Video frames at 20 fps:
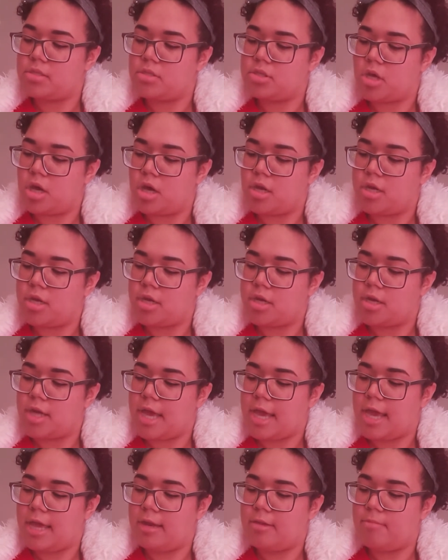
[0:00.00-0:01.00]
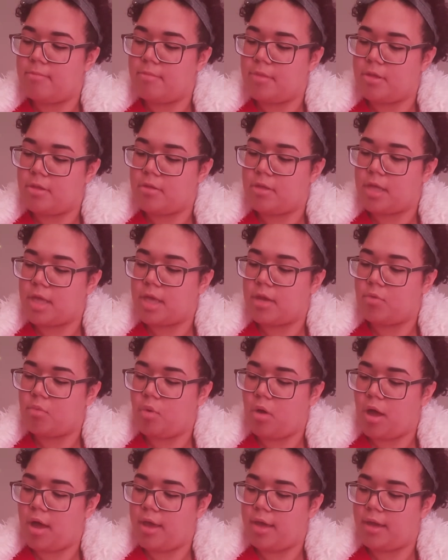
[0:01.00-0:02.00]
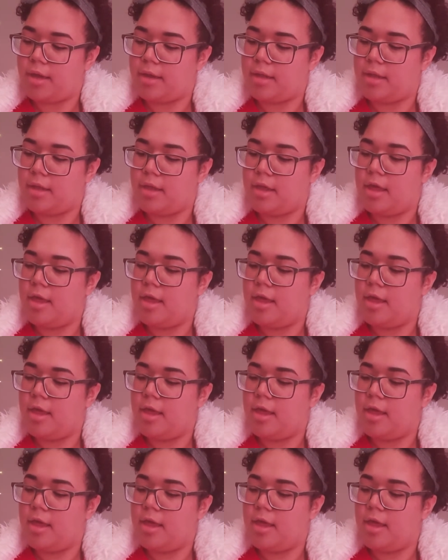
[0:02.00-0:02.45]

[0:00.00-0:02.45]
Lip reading: daughter had milk and wine,